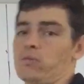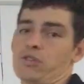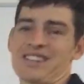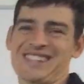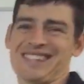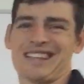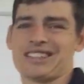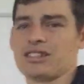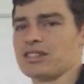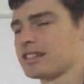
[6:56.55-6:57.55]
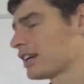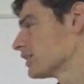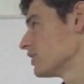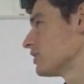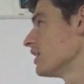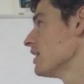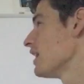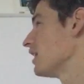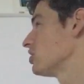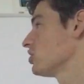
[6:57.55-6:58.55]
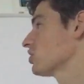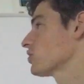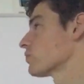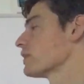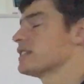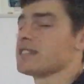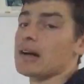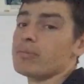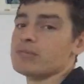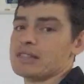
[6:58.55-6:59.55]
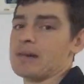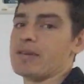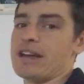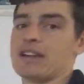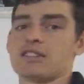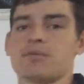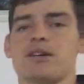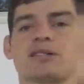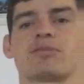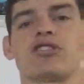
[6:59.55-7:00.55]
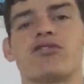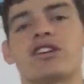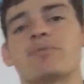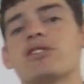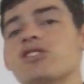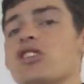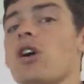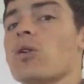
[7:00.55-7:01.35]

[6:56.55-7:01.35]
the discussion as such. It's just 3 subheadings that must be addressed, but it's the old